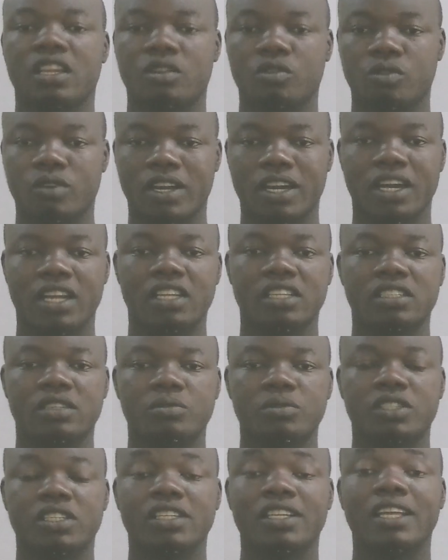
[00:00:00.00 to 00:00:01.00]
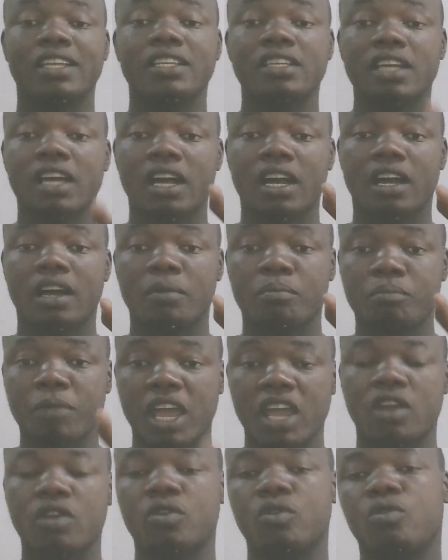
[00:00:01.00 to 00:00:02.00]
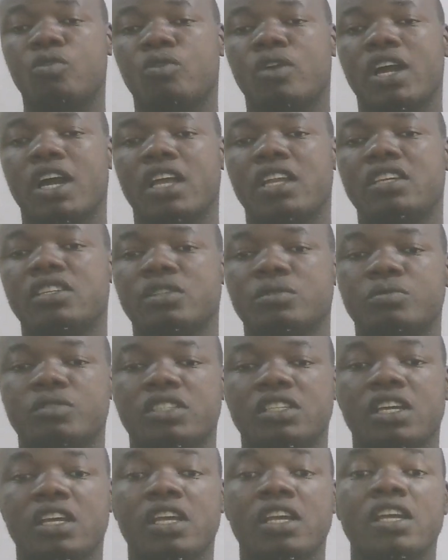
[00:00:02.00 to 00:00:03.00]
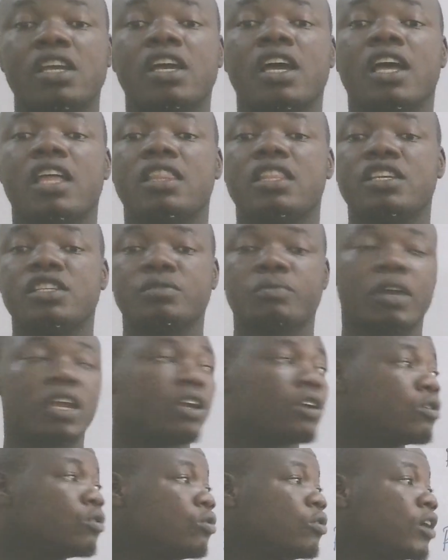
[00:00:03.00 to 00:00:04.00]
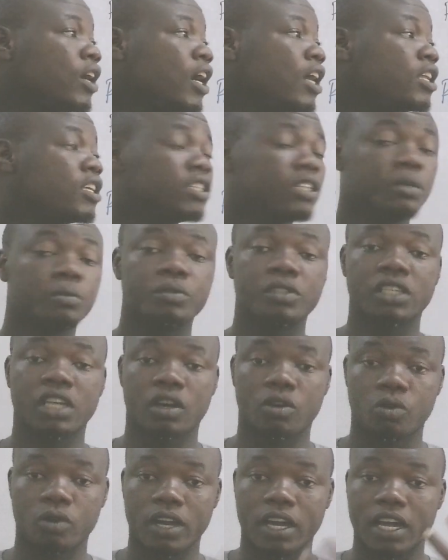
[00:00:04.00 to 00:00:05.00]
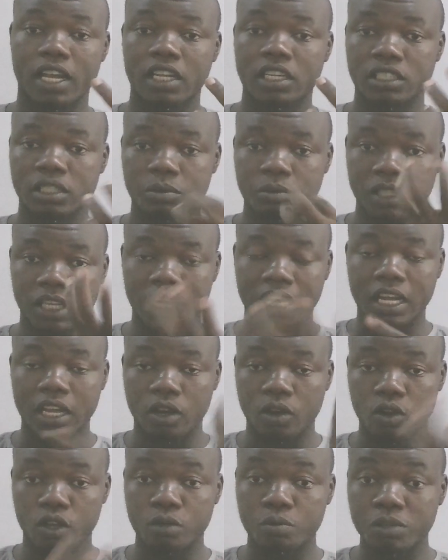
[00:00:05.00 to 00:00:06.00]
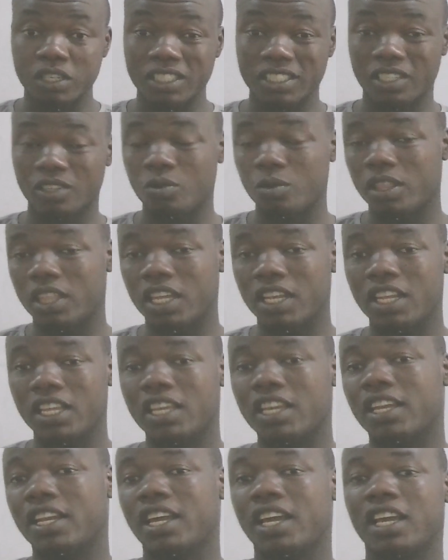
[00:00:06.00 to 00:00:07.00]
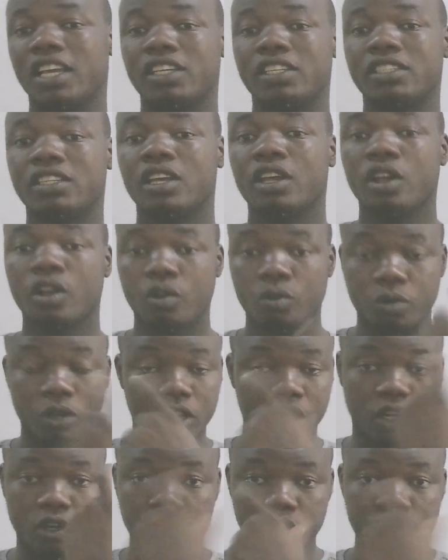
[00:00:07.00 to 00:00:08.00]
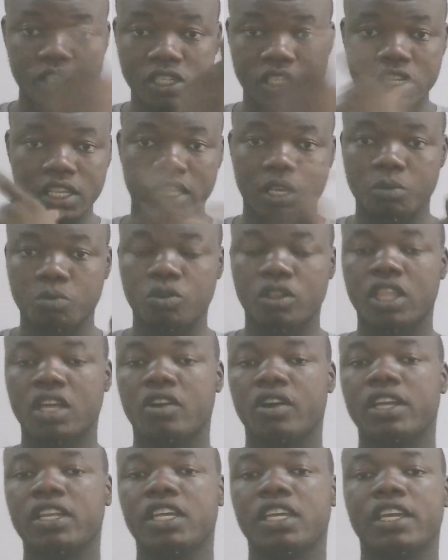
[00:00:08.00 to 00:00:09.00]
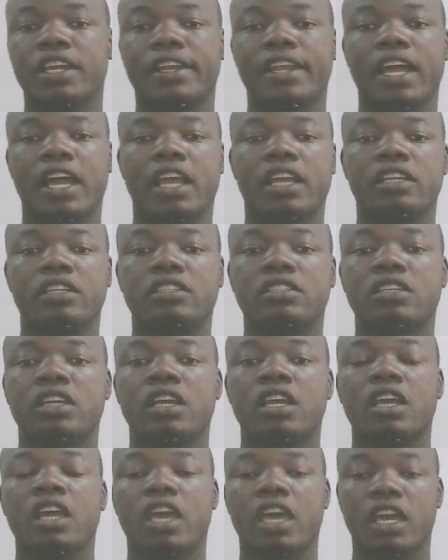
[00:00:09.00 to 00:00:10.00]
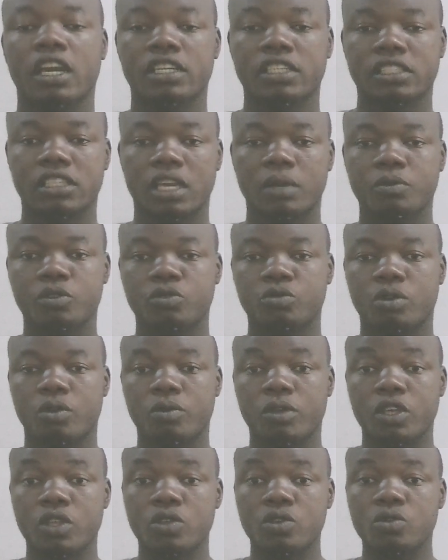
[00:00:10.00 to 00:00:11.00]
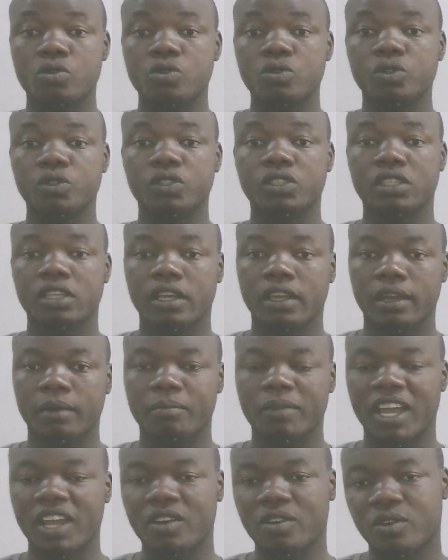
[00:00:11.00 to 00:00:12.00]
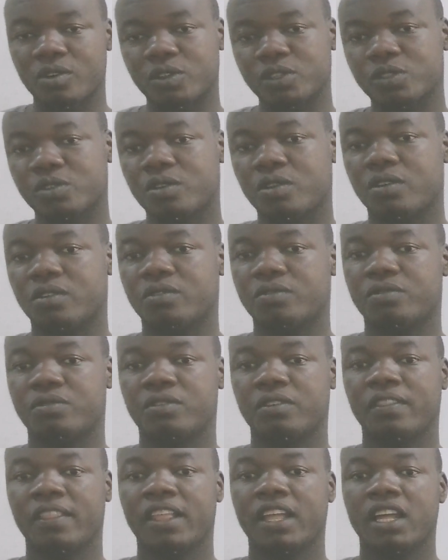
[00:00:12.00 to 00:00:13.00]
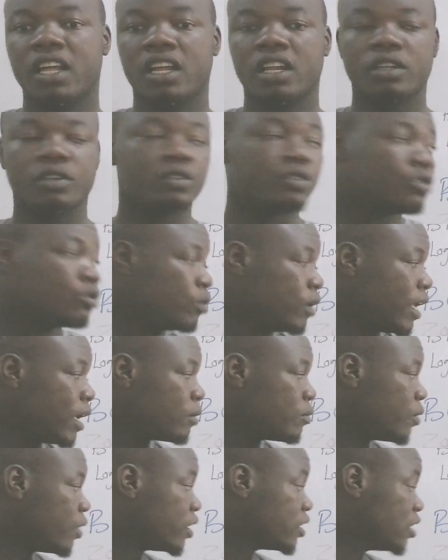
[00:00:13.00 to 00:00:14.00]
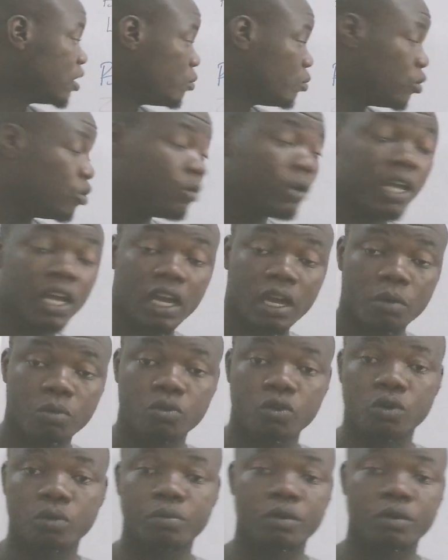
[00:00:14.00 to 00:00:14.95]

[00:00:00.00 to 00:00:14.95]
tiny organisms, that are microorganisms. And these microorganisms are organisms that cannot be seen with the naked eyes. We cannot see them with our naked eyes except when we use a microscope. So like for example, we have